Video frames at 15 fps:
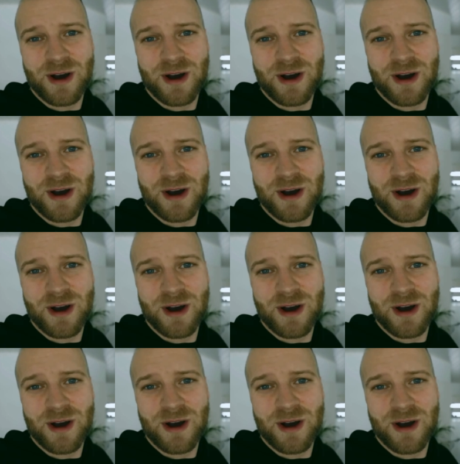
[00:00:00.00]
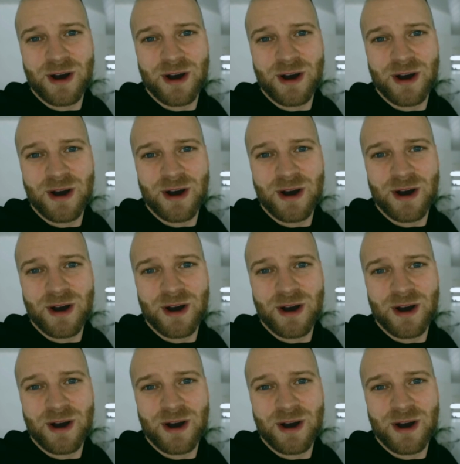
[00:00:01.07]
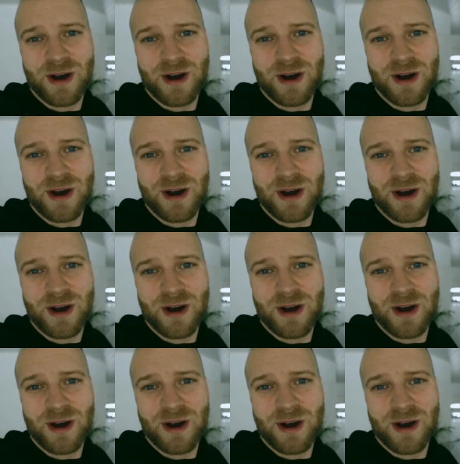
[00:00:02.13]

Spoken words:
[no speech]